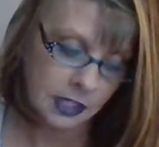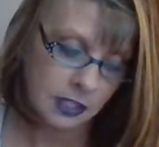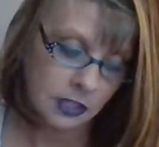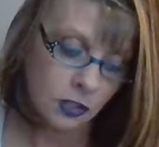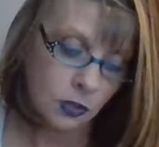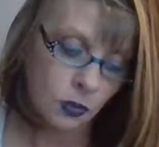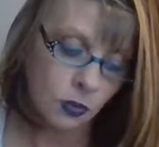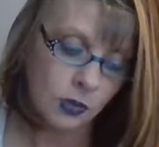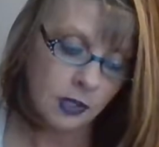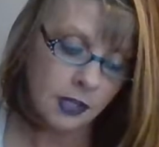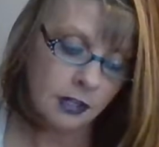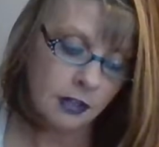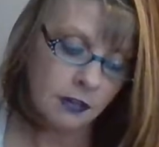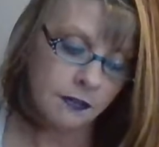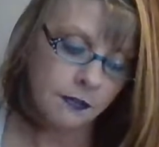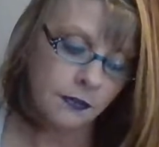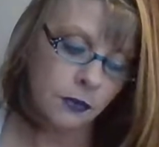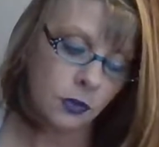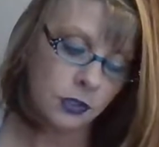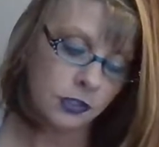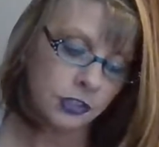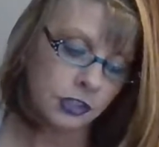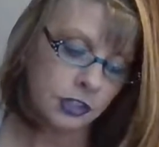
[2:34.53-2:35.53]
The Wheel of
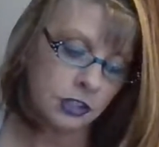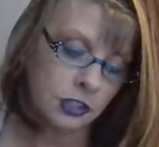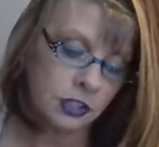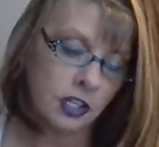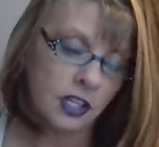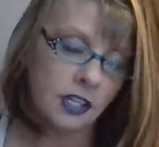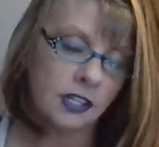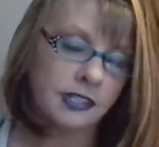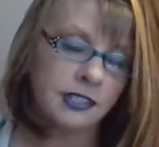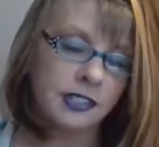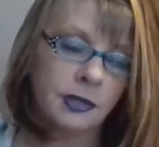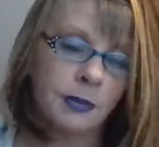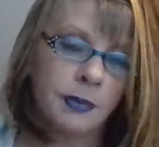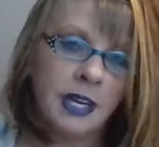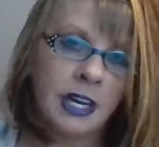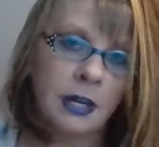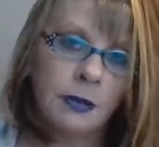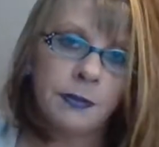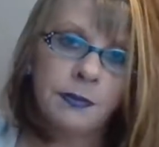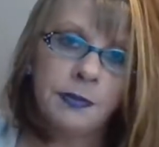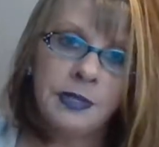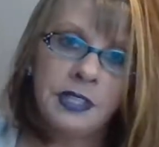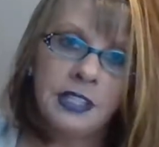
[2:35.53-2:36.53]
Fortune talks
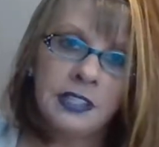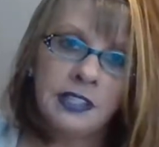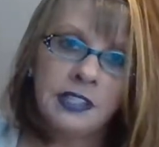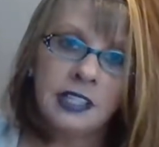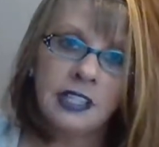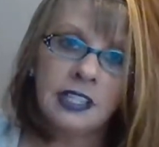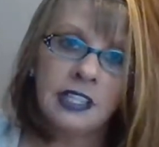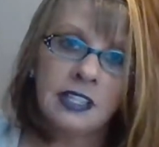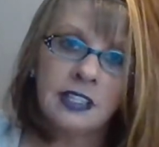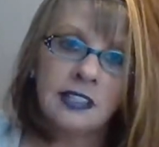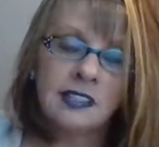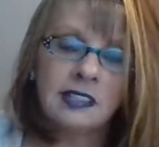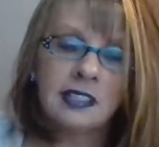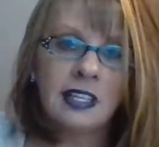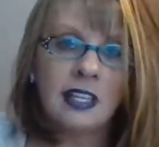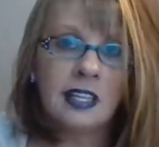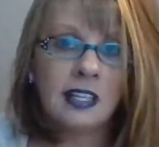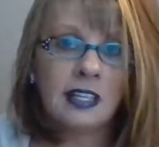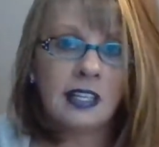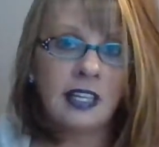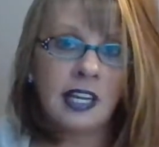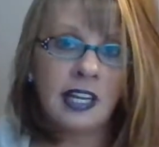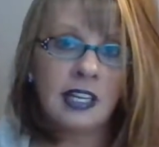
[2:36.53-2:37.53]
about beginnings
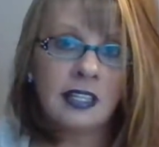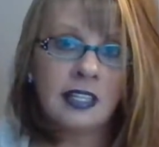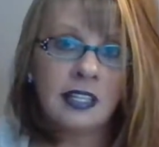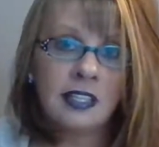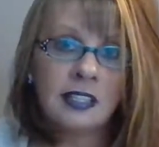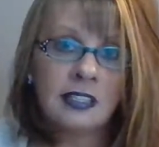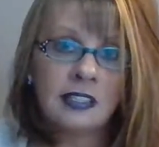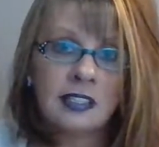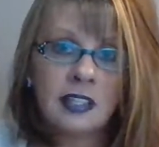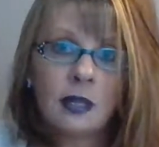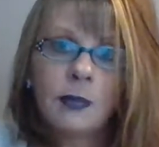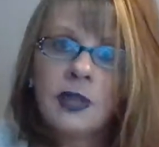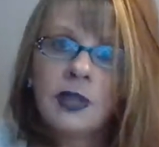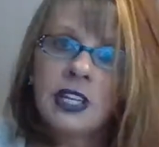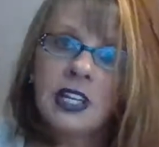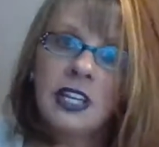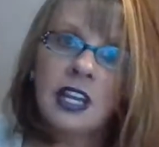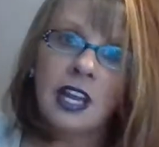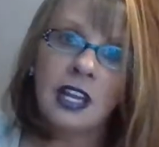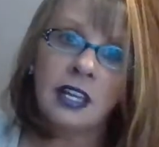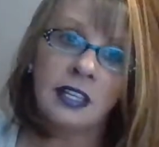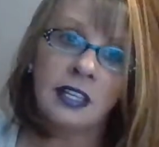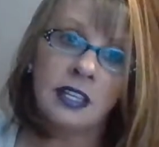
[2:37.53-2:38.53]
and endings, something
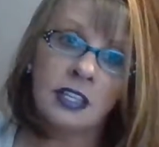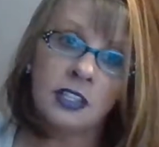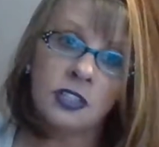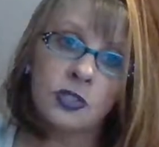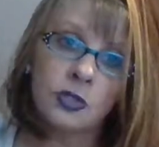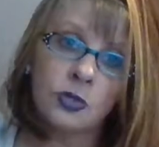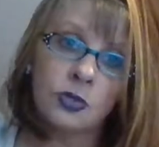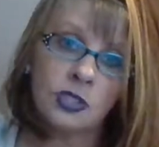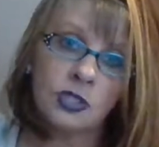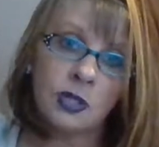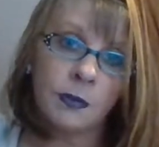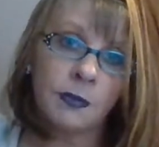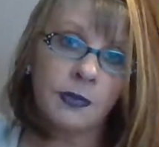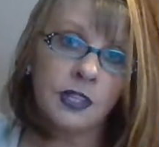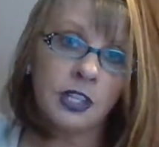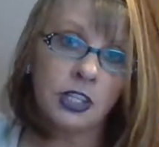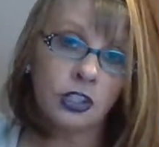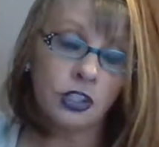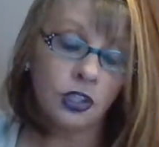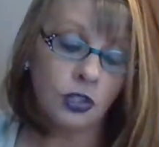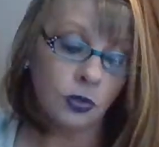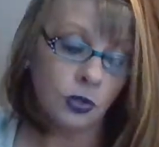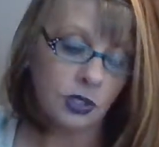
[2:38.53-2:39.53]
ending so
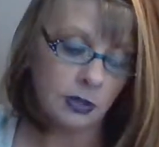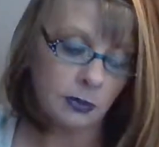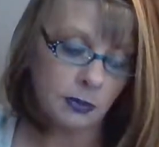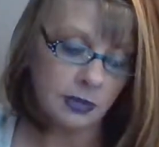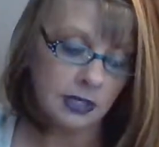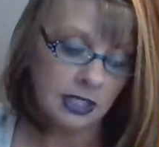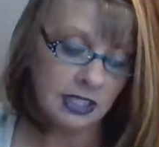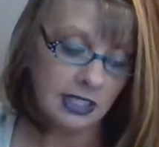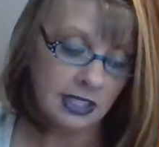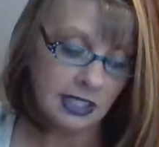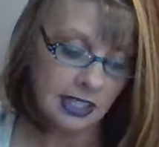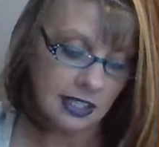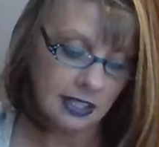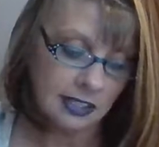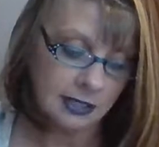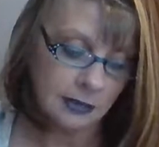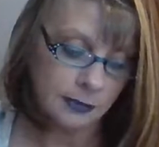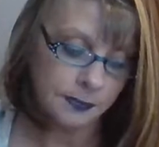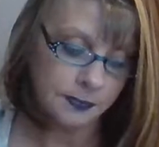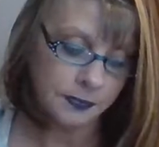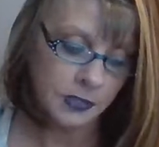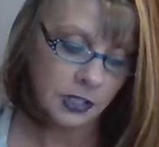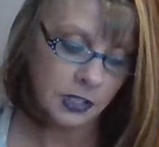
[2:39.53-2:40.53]
something new can begin.
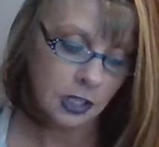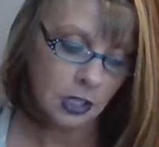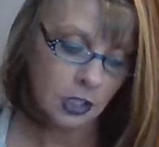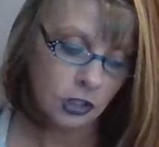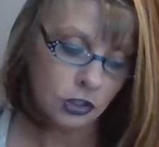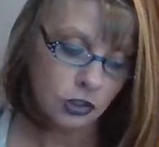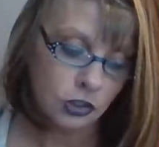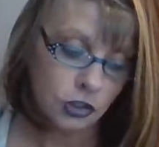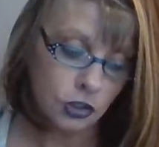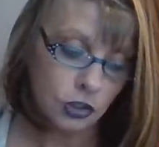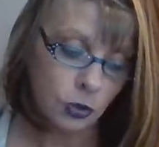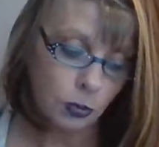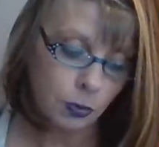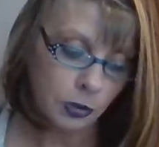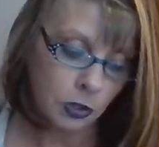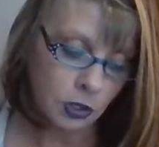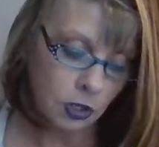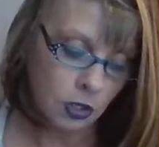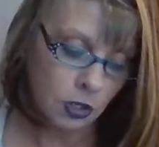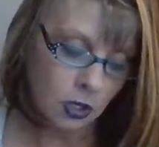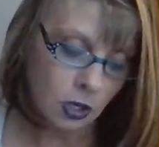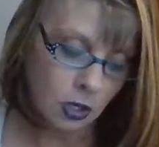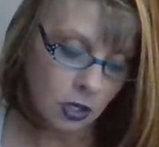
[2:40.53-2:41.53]

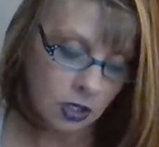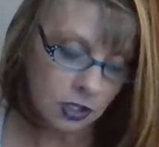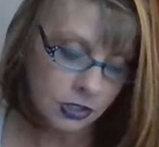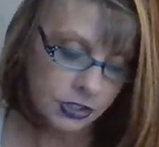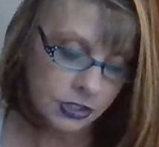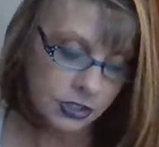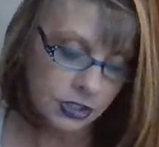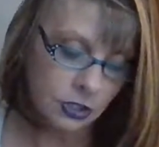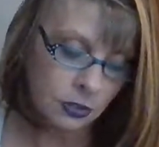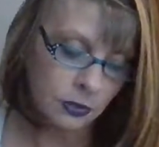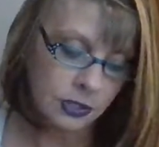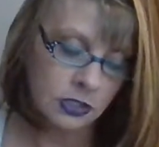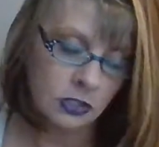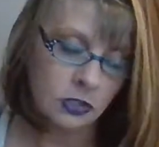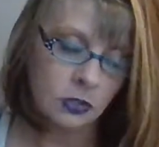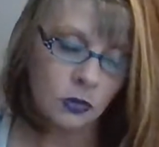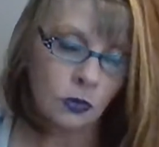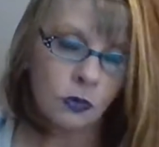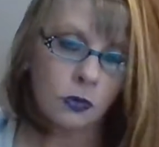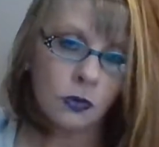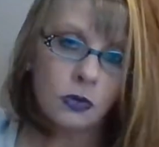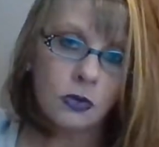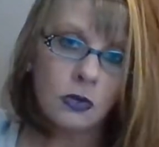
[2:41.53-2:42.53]
Jupiter also is the
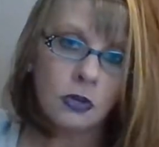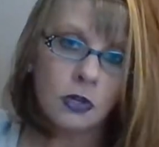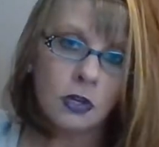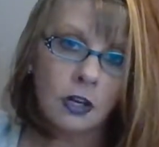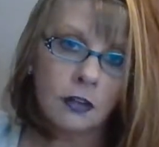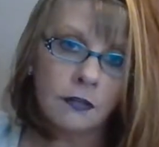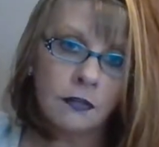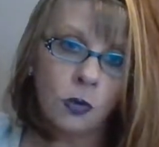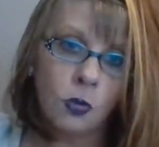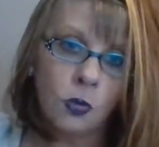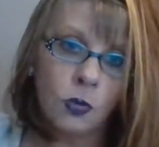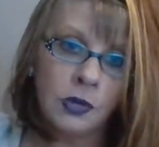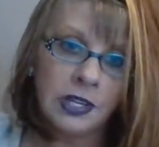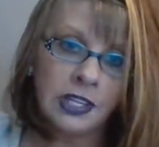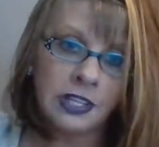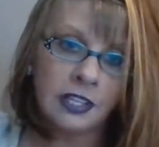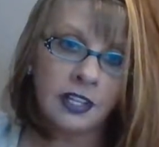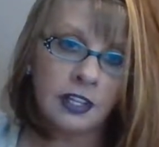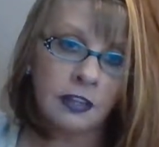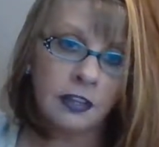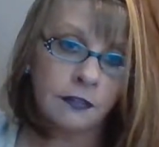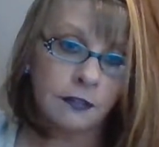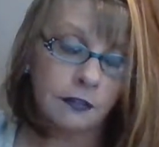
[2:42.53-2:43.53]
ruler of the
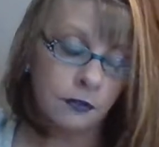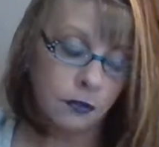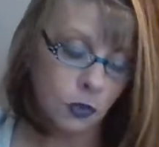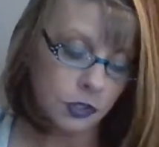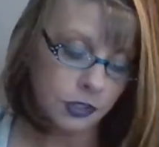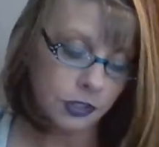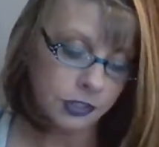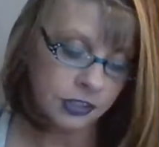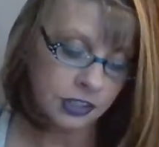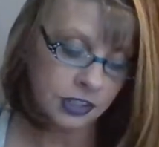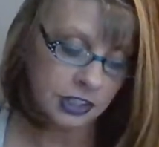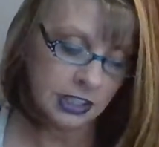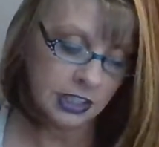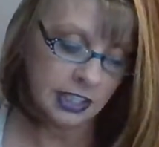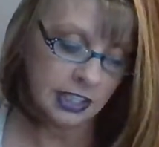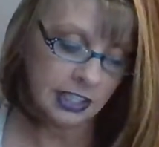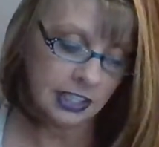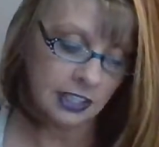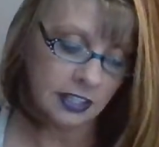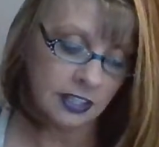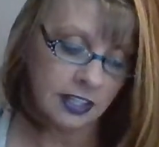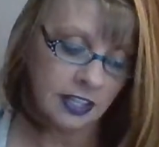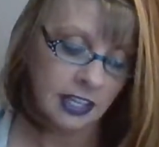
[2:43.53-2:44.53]
Wheel of Fortune
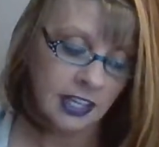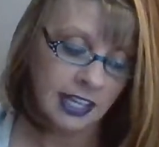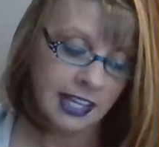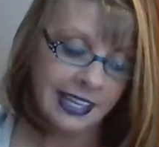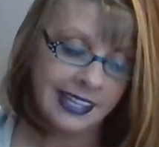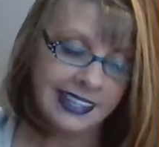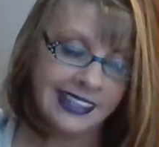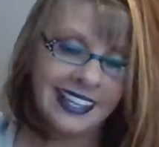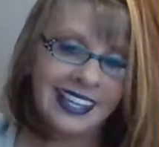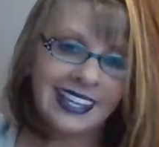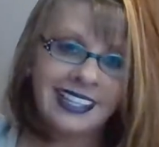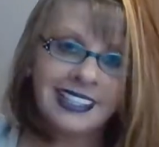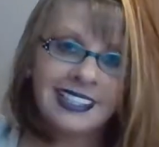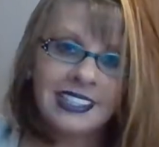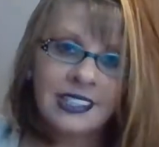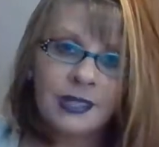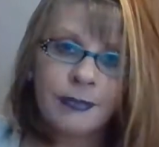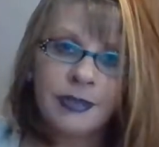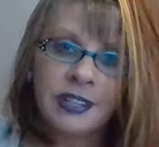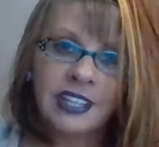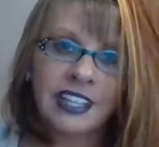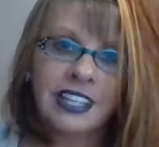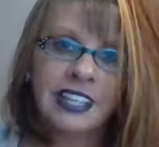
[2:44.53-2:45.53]
here, and that is the
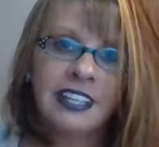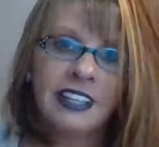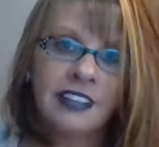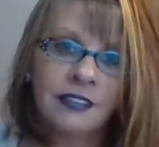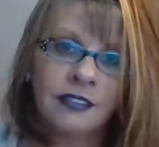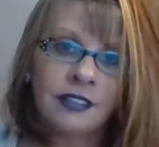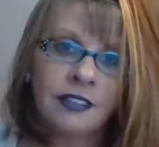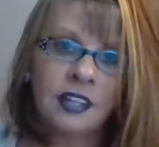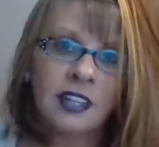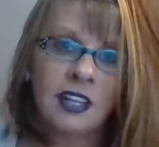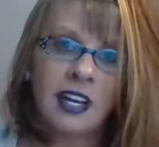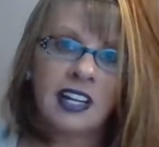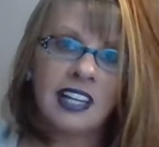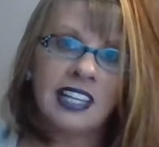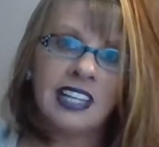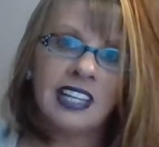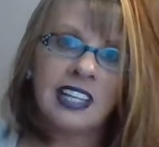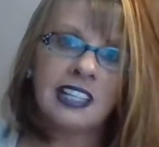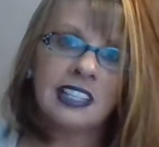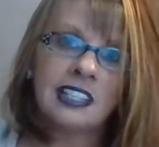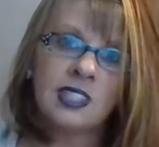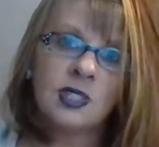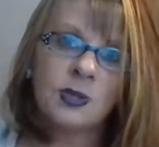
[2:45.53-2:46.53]
planet of luck and
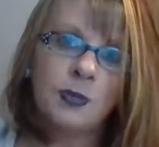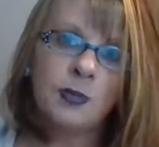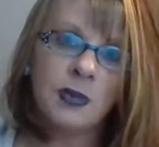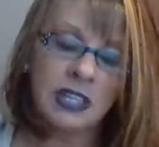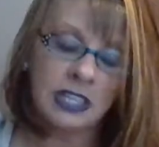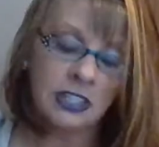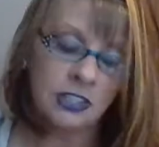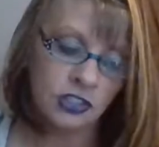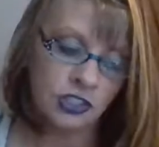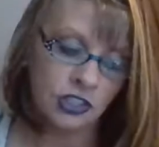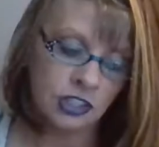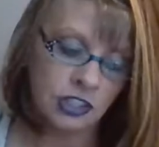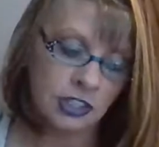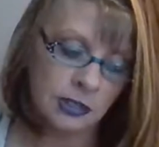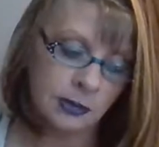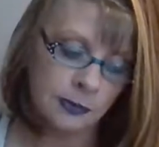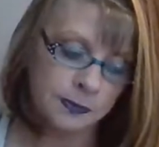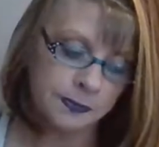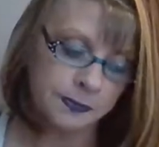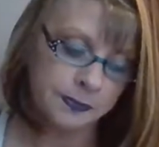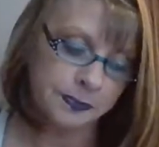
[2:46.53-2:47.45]
expansion